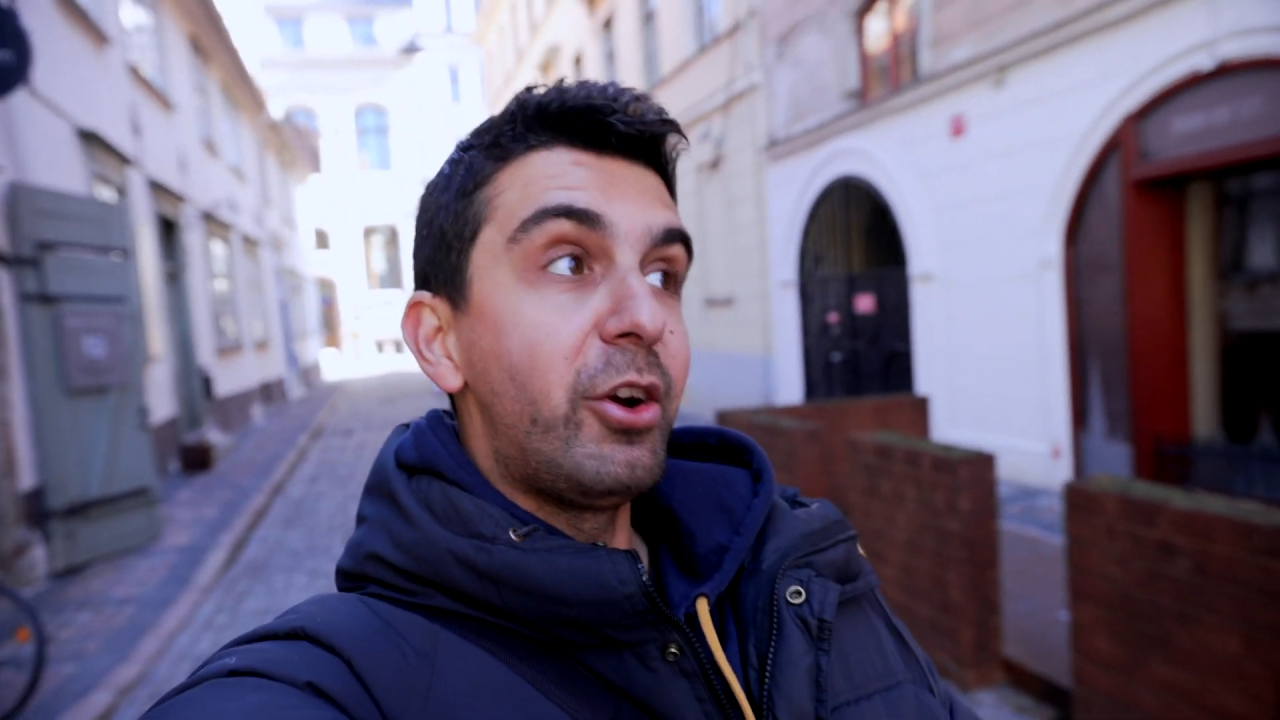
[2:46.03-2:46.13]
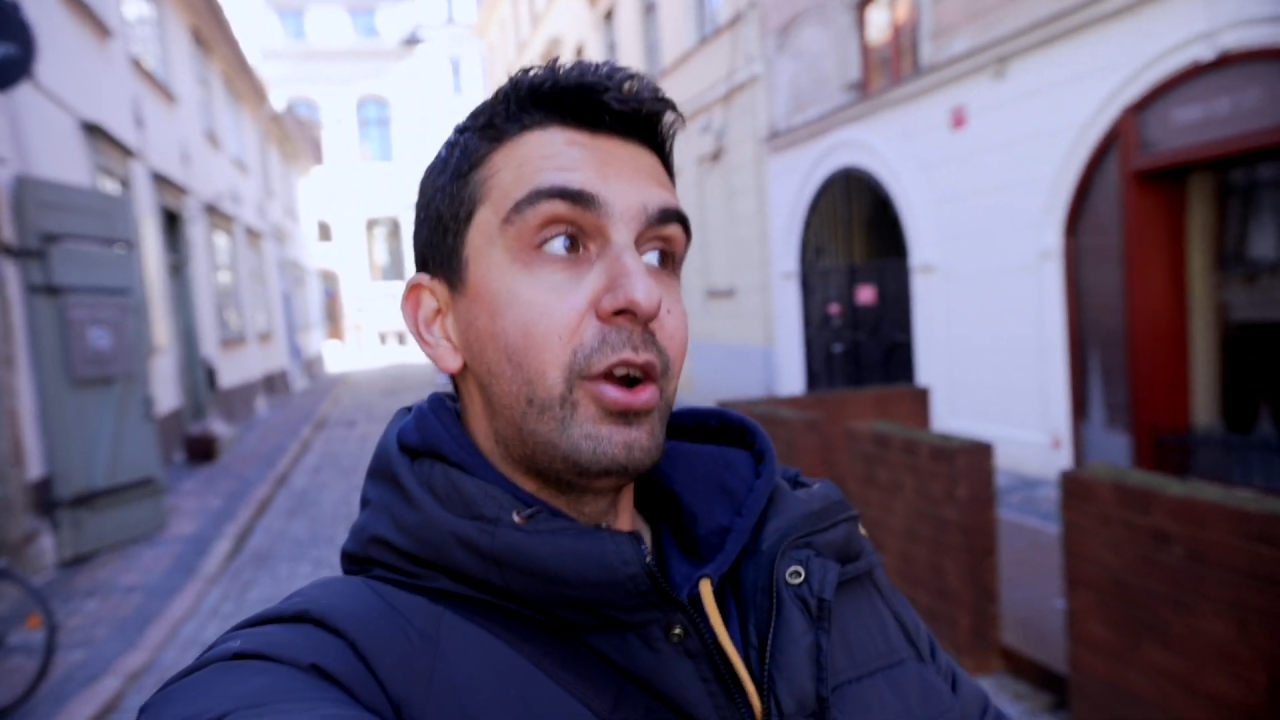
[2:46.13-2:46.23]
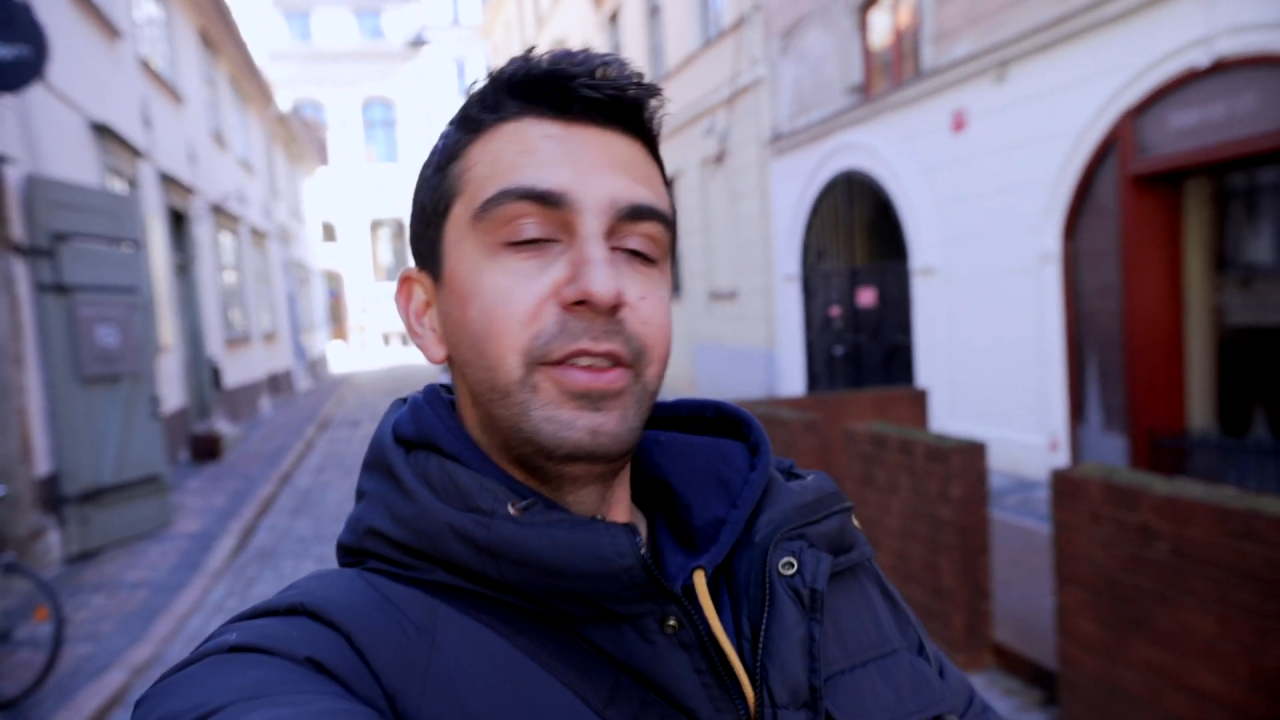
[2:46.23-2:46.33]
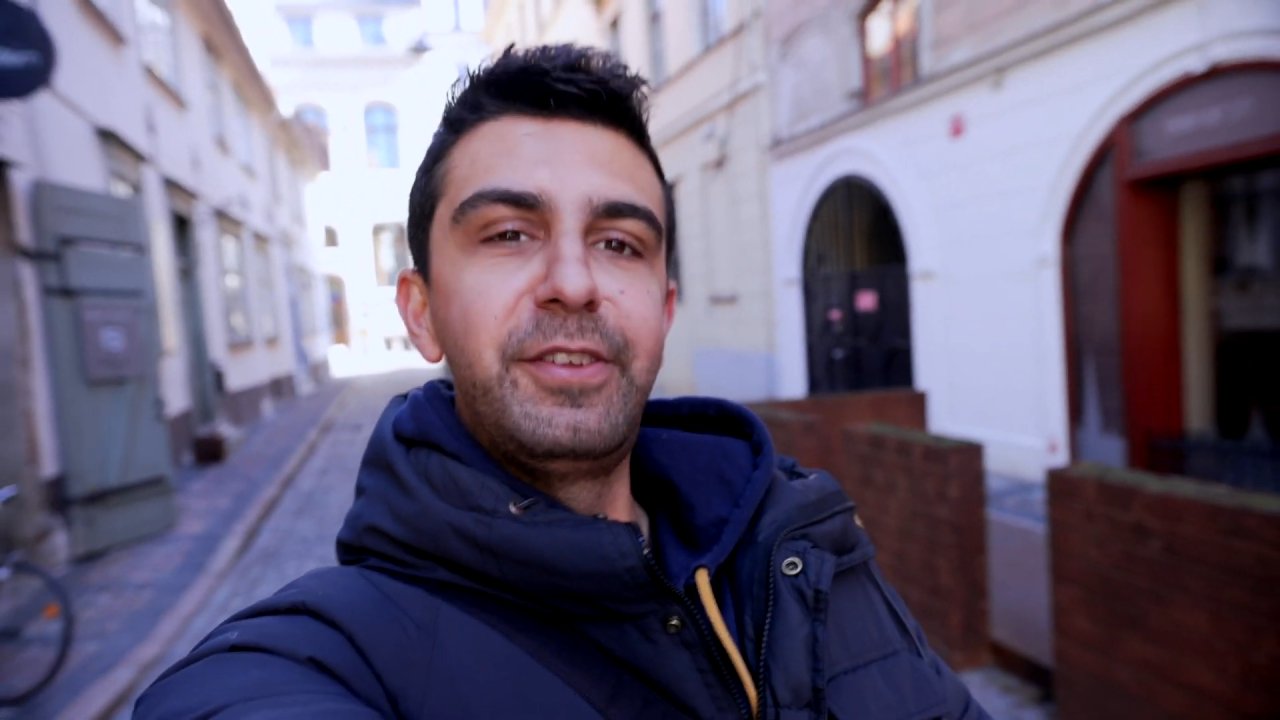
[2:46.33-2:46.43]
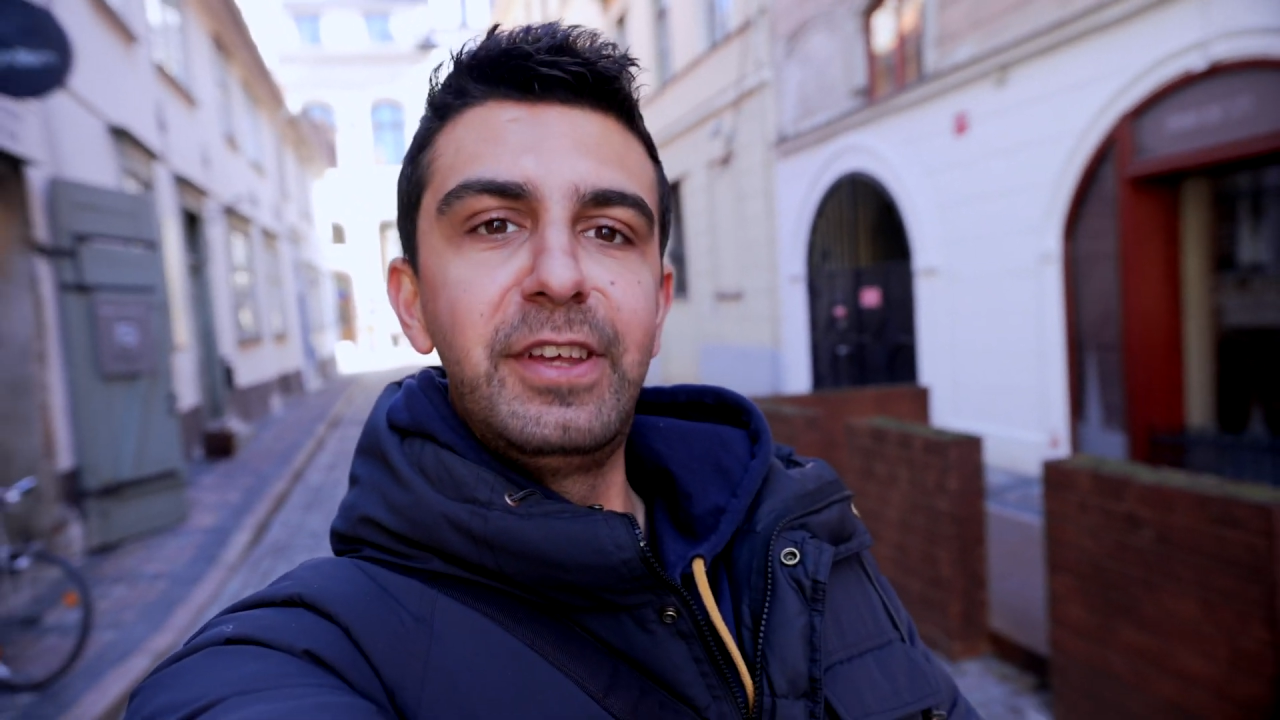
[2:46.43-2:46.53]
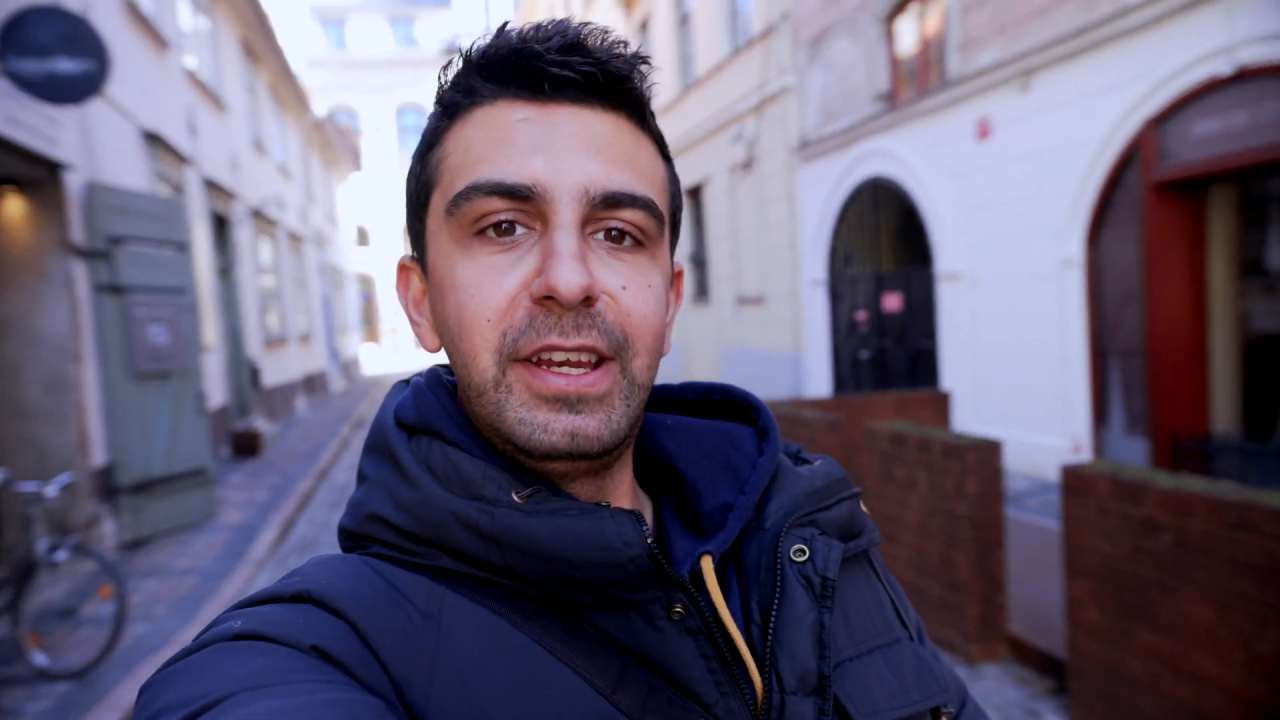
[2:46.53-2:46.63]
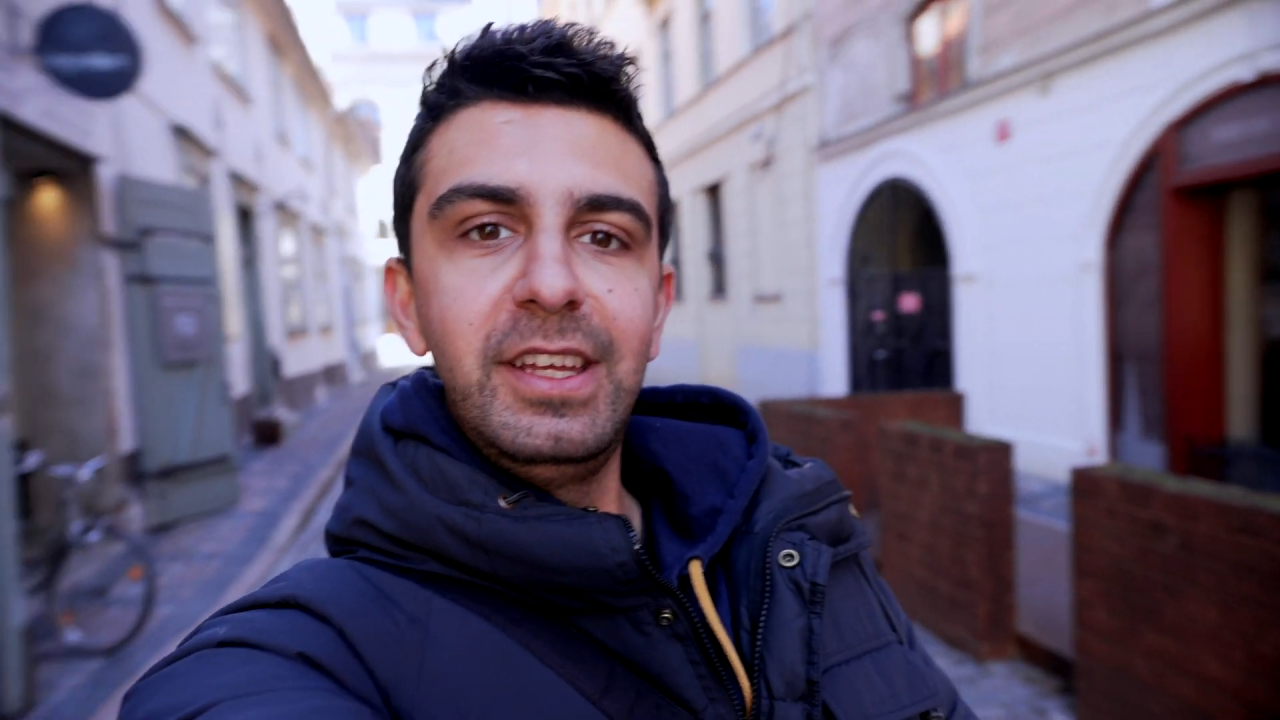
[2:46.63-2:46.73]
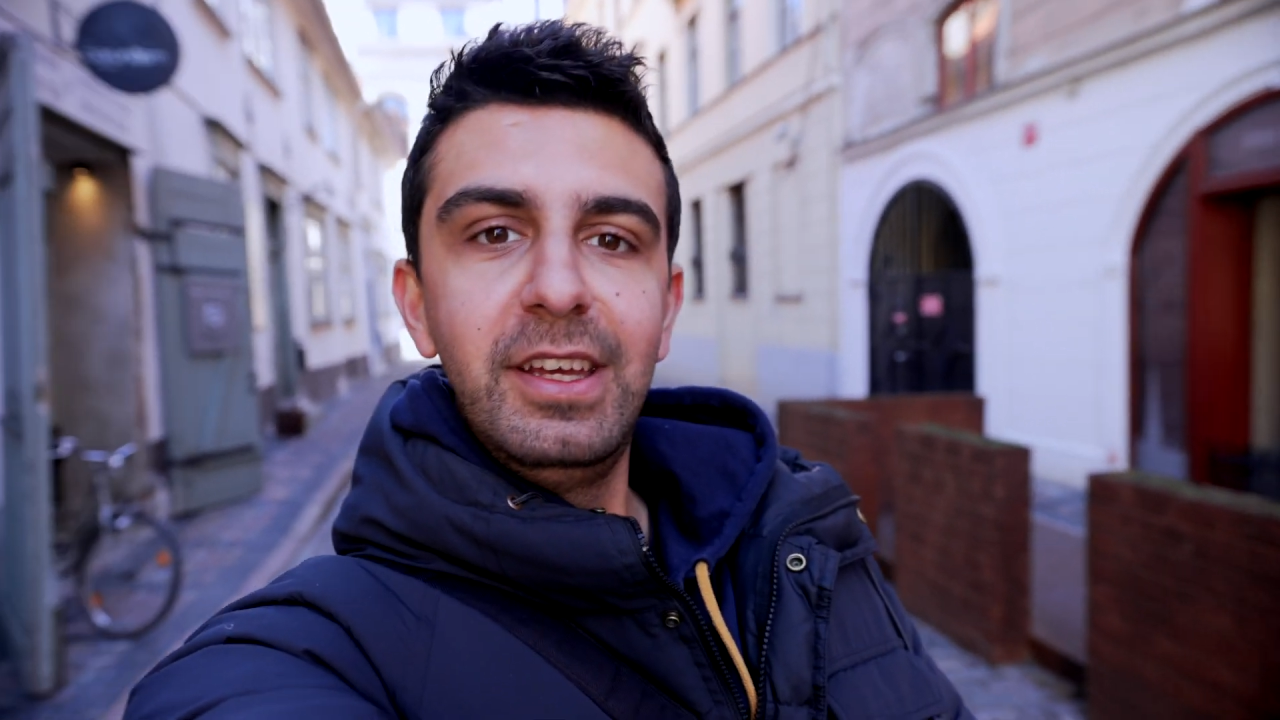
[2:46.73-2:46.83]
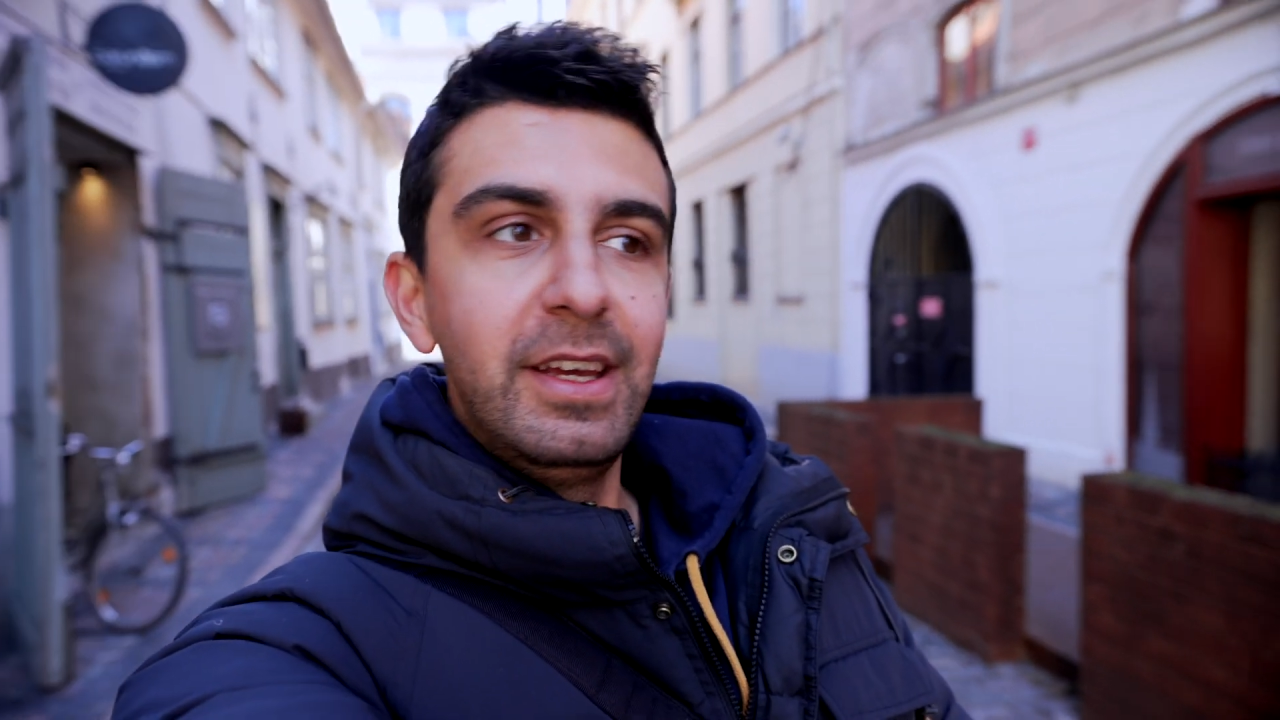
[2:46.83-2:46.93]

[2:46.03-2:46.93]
around the city